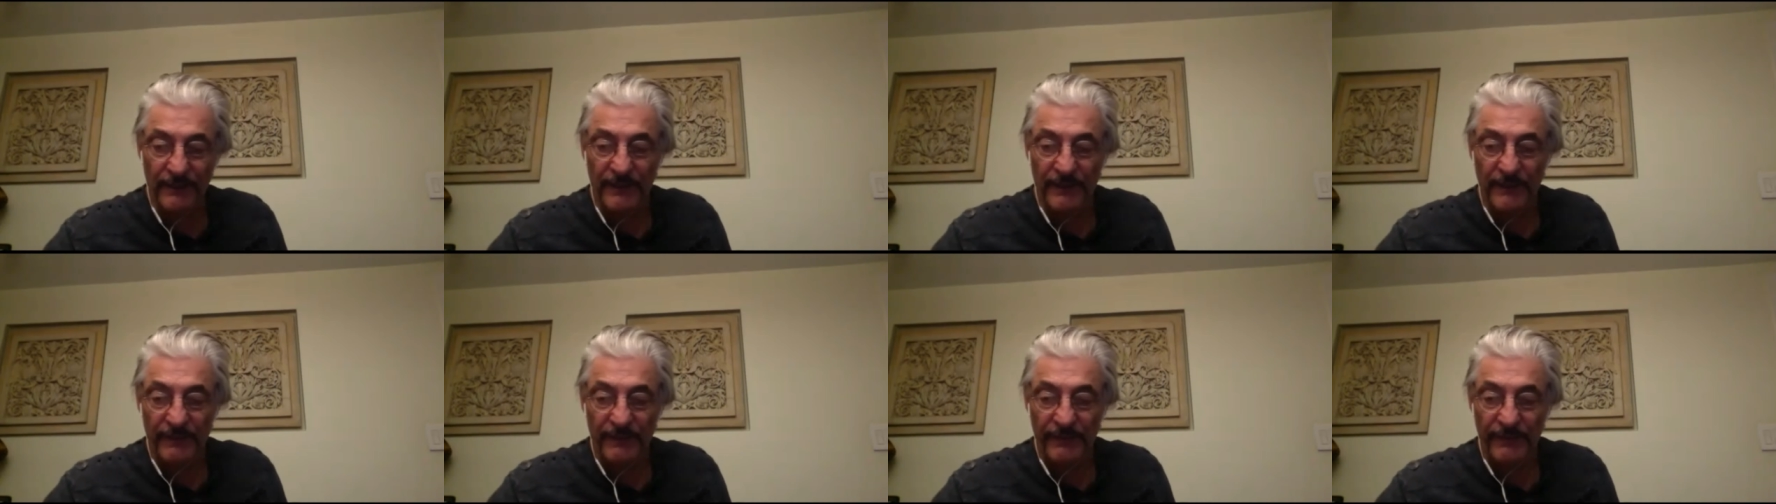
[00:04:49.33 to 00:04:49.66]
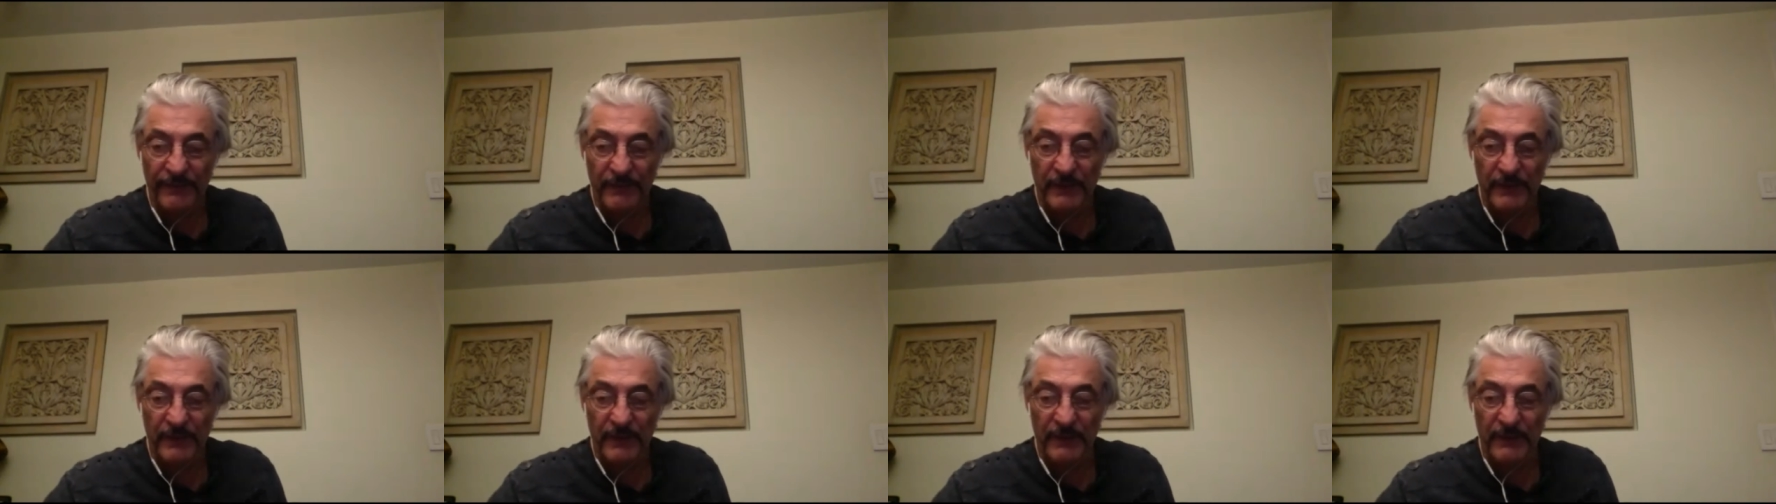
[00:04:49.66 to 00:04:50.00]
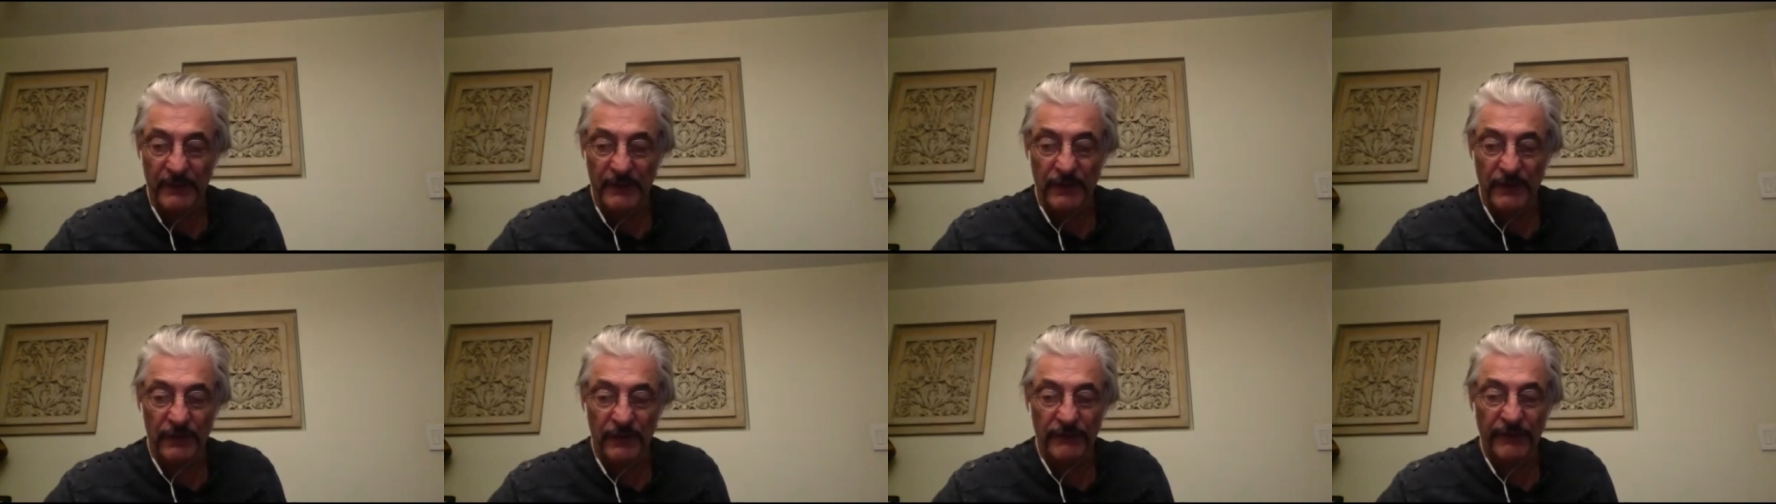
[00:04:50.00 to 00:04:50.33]
from the
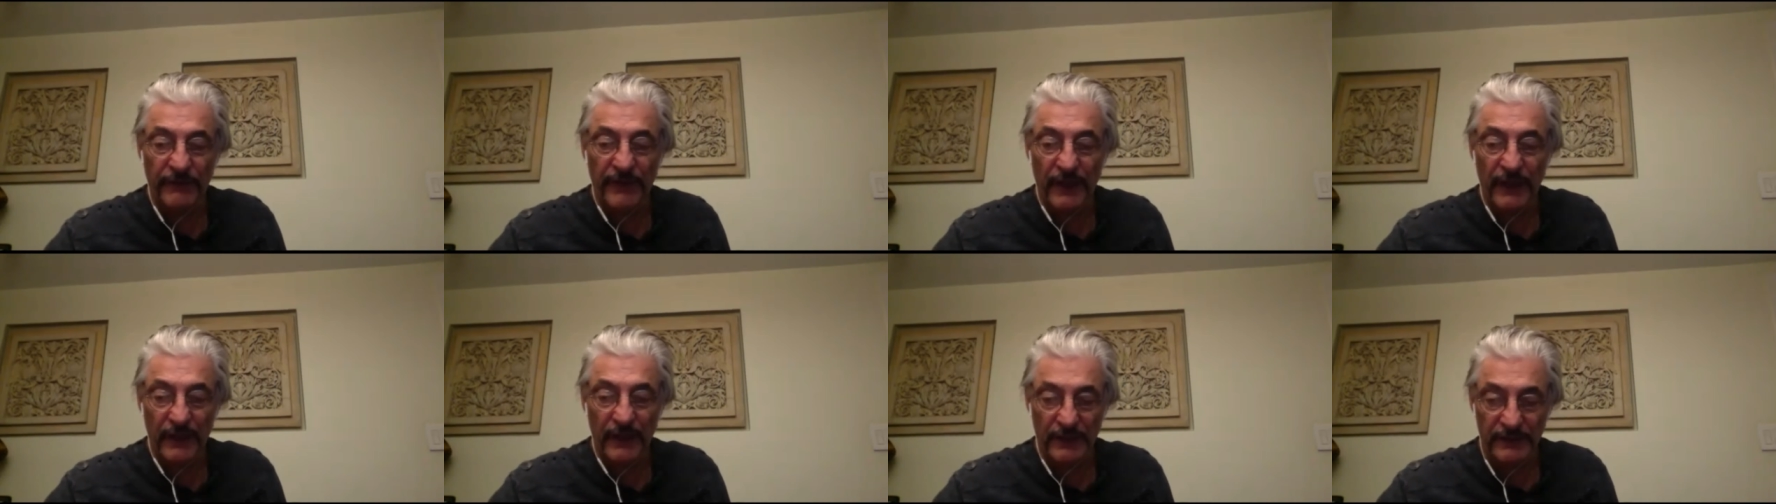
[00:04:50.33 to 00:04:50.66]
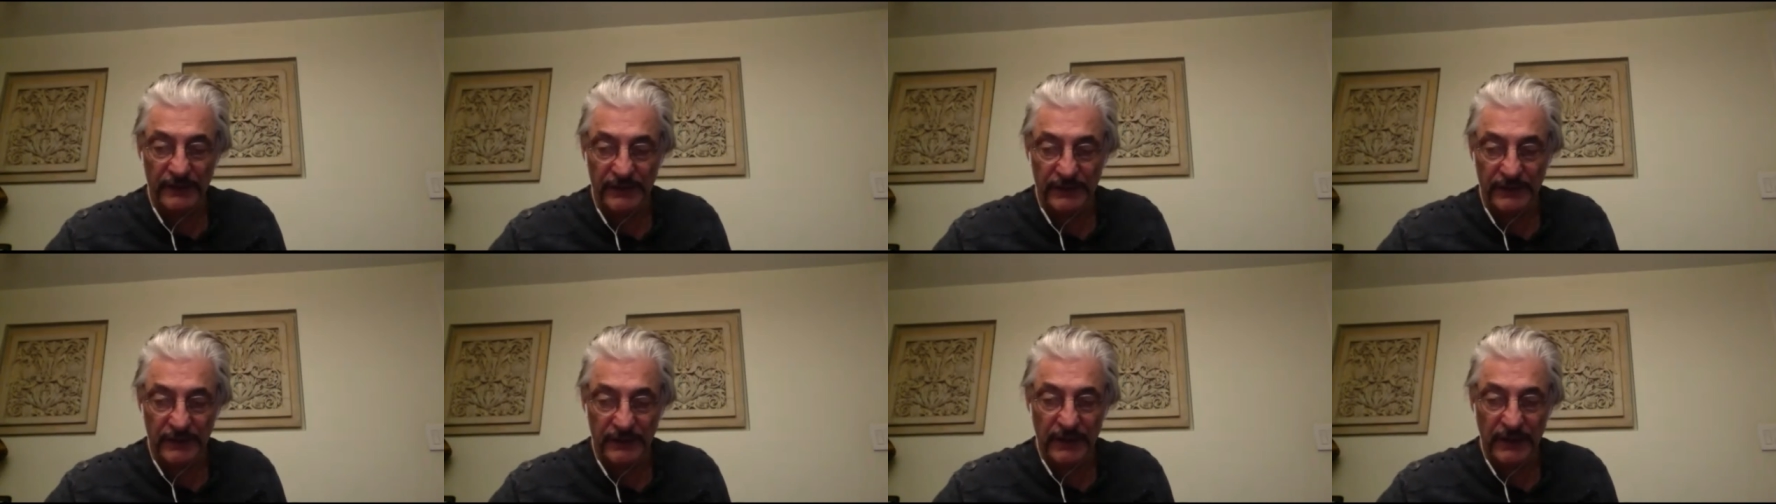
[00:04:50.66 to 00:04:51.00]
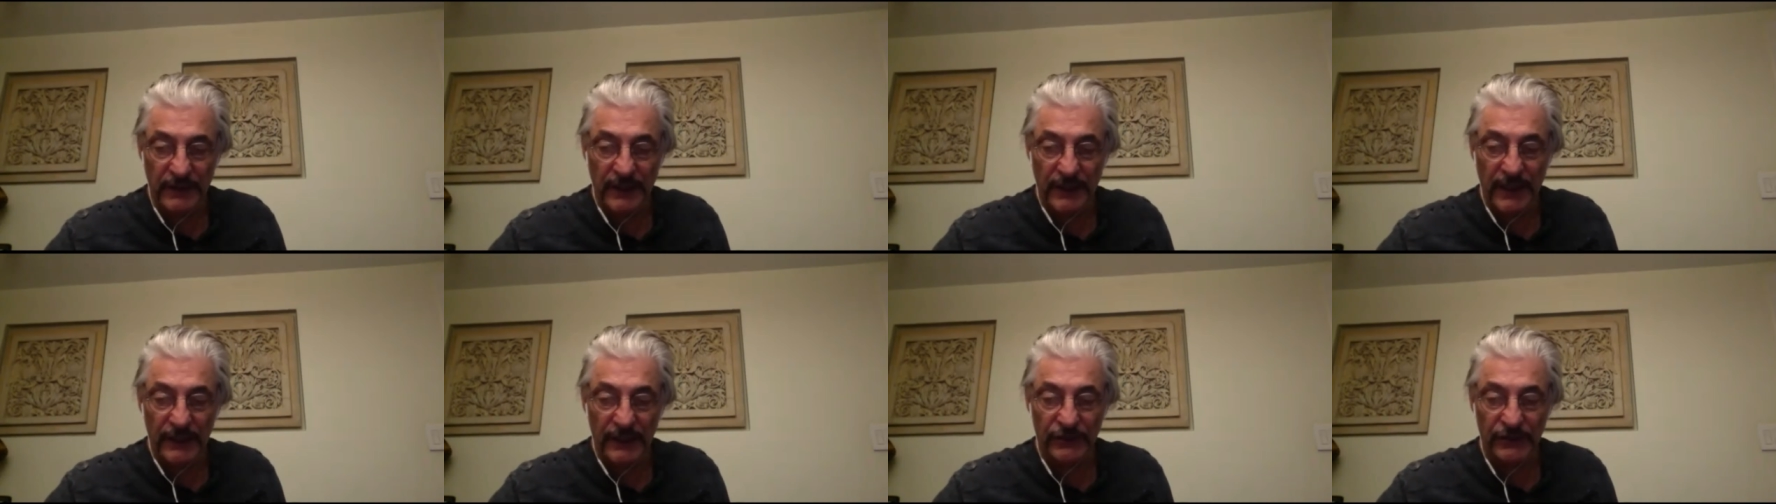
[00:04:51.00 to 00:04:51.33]
Goodfellas
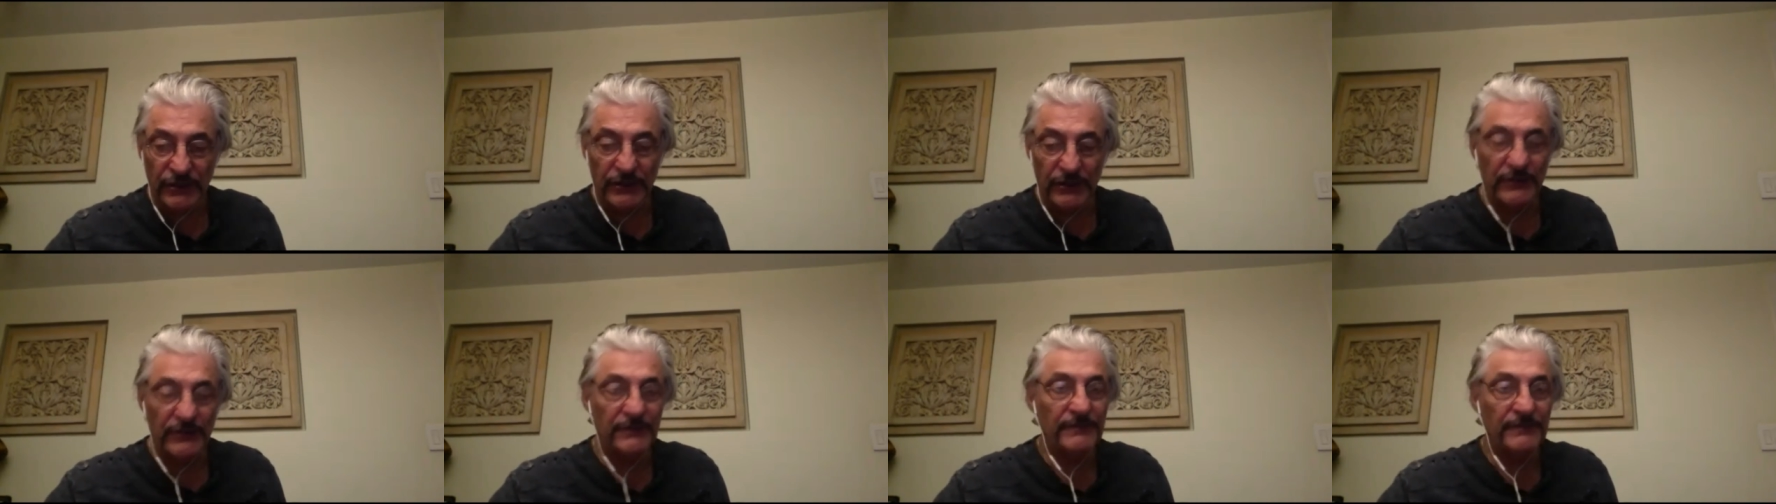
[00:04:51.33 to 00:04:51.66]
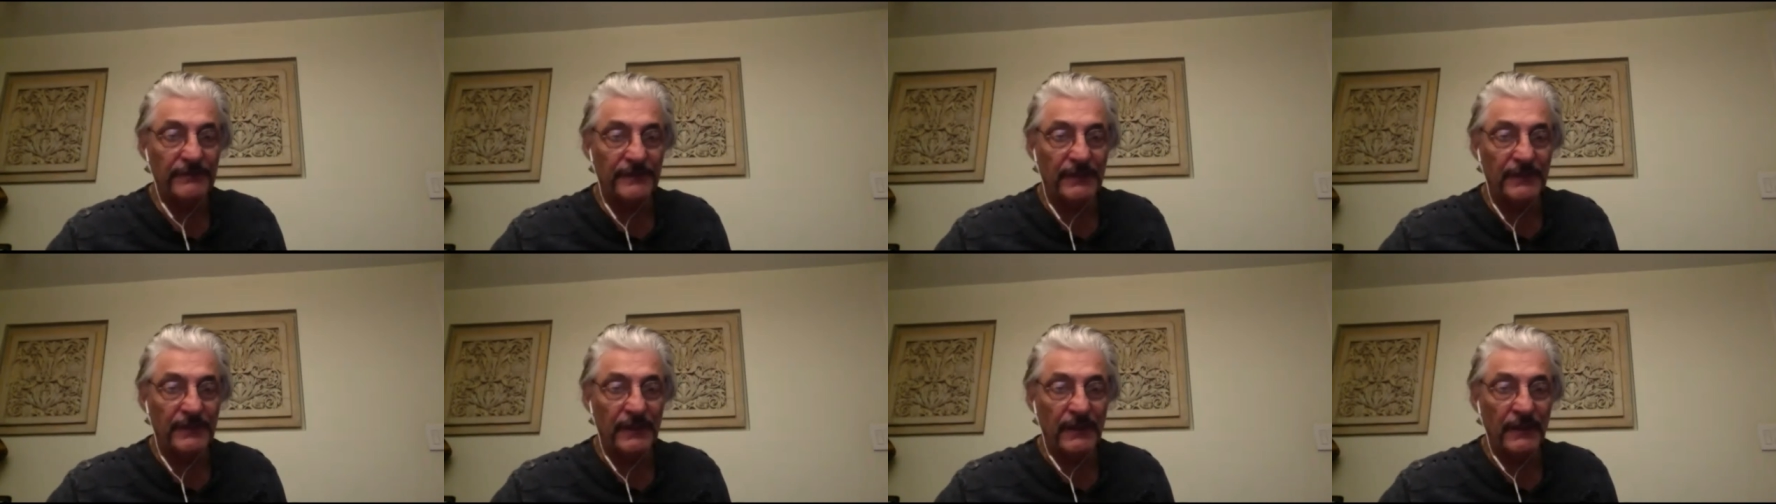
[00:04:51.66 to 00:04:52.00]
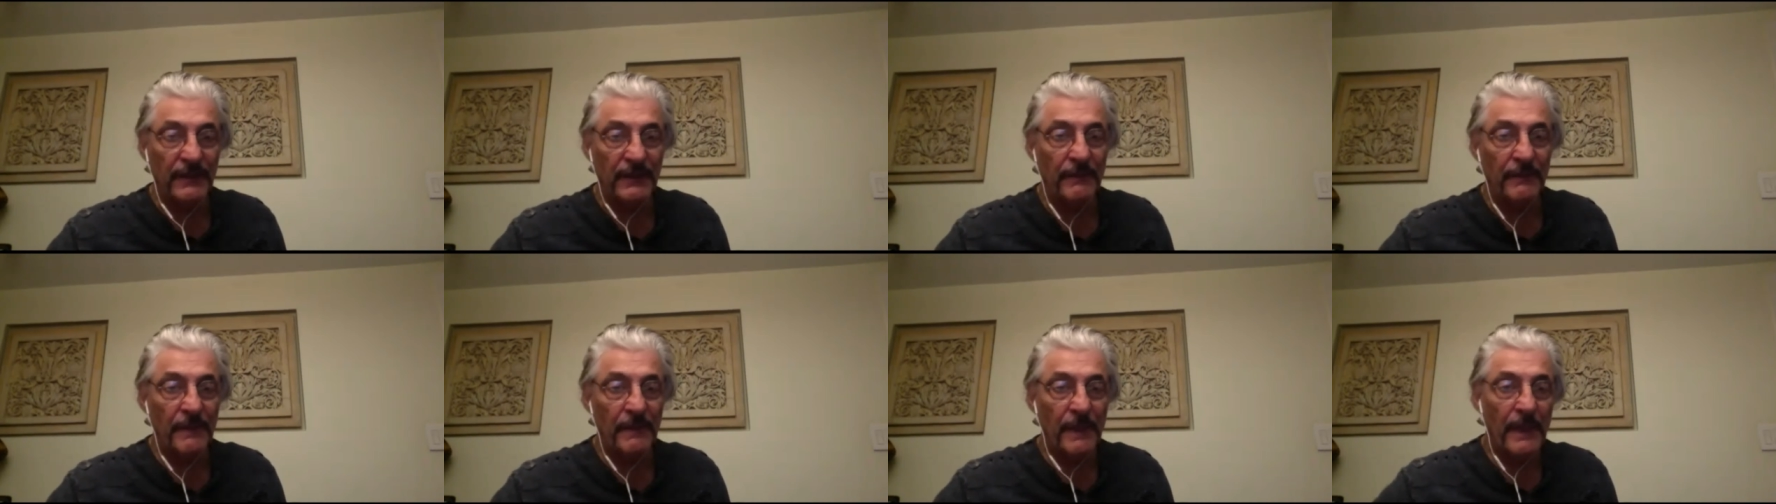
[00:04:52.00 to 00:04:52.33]
connection, you know?